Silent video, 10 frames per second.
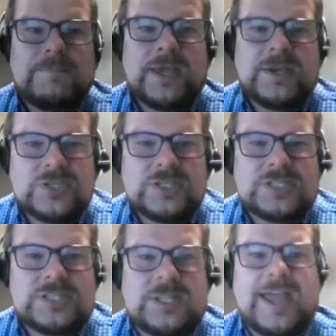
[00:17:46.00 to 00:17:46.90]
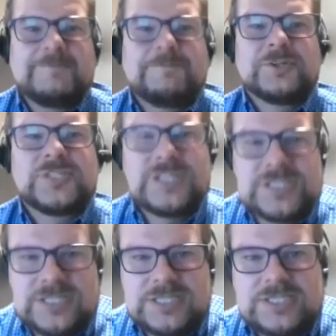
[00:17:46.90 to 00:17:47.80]
Patience and
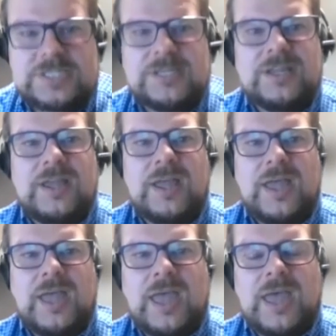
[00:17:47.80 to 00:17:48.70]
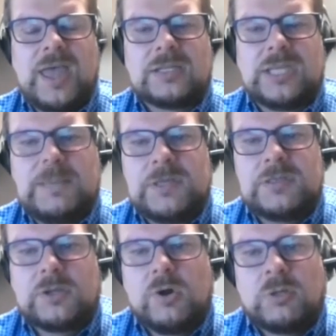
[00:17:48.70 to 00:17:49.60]
persistence and
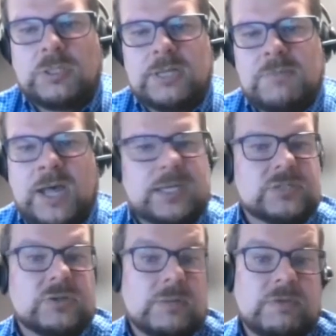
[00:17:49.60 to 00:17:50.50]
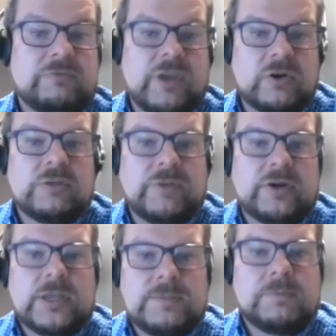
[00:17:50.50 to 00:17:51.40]
keeping the goal in mind is going to be very,
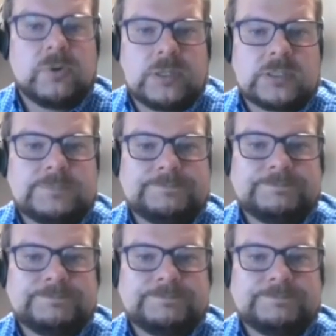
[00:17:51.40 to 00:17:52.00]
very important.